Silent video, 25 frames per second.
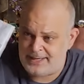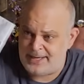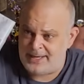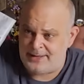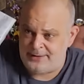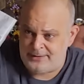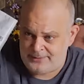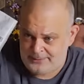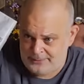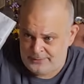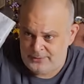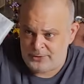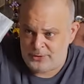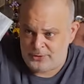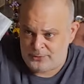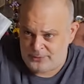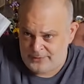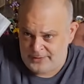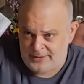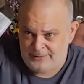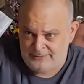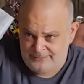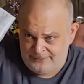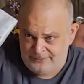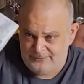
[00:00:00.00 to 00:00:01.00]
and you know
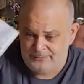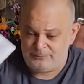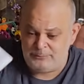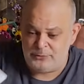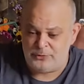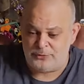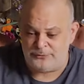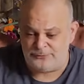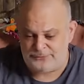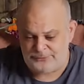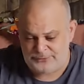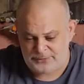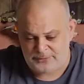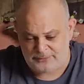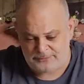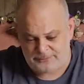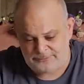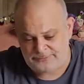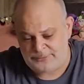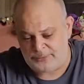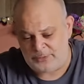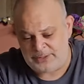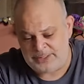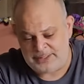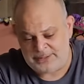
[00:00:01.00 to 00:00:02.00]
they've moved
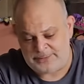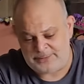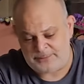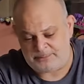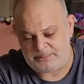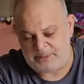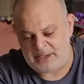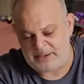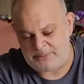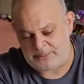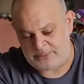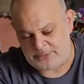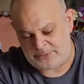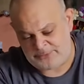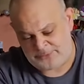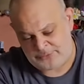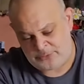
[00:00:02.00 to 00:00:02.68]
fully to paper.